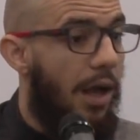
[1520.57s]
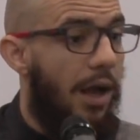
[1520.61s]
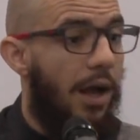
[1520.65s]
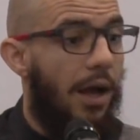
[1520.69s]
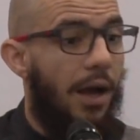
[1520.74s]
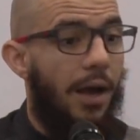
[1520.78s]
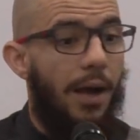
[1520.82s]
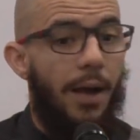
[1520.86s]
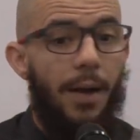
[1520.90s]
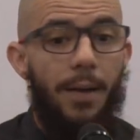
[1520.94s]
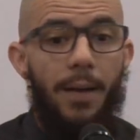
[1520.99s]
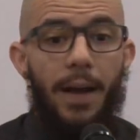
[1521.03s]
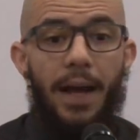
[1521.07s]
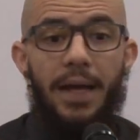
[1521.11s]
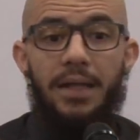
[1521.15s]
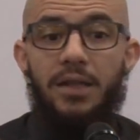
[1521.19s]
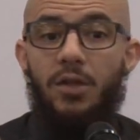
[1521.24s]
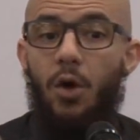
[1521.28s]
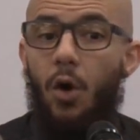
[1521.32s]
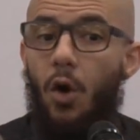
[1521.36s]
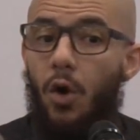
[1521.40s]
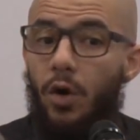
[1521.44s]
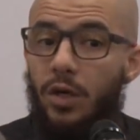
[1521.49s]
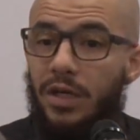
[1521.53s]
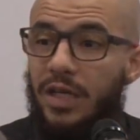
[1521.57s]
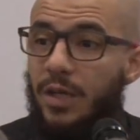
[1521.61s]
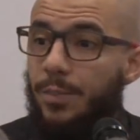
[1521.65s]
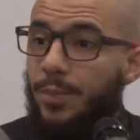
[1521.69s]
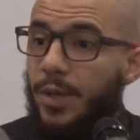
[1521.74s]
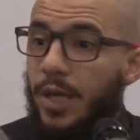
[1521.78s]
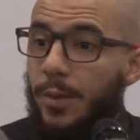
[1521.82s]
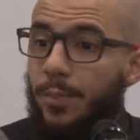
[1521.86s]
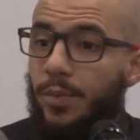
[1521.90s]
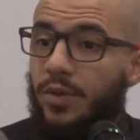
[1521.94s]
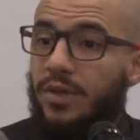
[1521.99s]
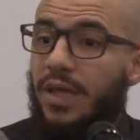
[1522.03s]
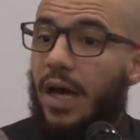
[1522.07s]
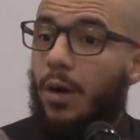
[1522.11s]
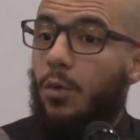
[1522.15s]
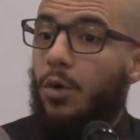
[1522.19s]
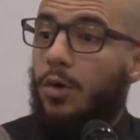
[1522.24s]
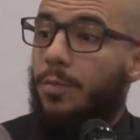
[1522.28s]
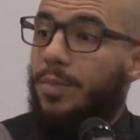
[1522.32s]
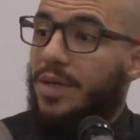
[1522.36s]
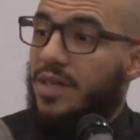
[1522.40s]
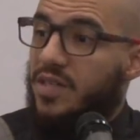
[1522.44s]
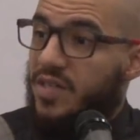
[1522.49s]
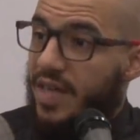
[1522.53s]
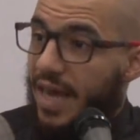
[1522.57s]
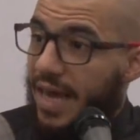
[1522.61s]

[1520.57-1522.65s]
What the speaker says: And the only people that will be